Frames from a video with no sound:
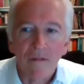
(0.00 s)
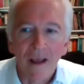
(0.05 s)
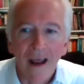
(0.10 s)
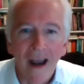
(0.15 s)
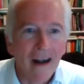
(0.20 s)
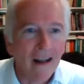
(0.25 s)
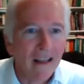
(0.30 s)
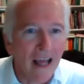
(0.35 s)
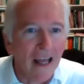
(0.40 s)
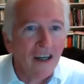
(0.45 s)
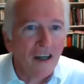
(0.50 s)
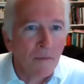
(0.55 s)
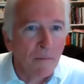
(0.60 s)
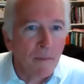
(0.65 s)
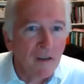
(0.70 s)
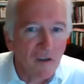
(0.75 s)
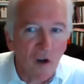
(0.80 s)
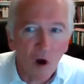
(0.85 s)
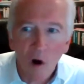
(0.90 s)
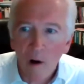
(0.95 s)
and it led to
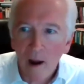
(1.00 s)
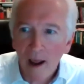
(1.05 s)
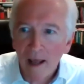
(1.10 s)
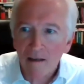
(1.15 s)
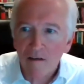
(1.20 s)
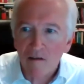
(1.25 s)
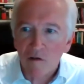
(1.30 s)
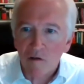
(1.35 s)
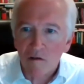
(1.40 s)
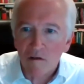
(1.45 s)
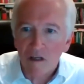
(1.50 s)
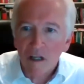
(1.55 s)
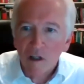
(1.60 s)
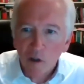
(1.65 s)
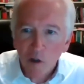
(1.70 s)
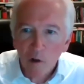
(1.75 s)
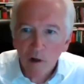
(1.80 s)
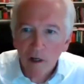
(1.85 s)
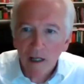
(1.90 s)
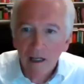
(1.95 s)
bizarre answers,
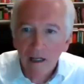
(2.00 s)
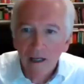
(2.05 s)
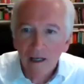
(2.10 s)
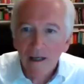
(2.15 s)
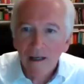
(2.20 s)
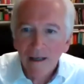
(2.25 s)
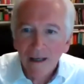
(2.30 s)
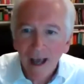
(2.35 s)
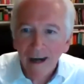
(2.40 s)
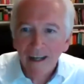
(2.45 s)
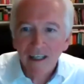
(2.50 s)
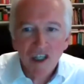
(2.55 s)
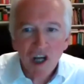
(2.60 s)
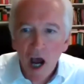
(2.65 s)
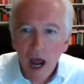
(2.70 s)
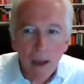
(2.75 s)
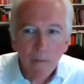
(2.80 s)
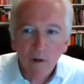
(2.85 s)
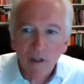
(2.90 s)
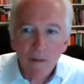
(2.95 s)
including at a
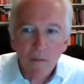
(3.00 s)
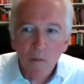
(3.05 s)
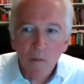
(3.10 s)
time when the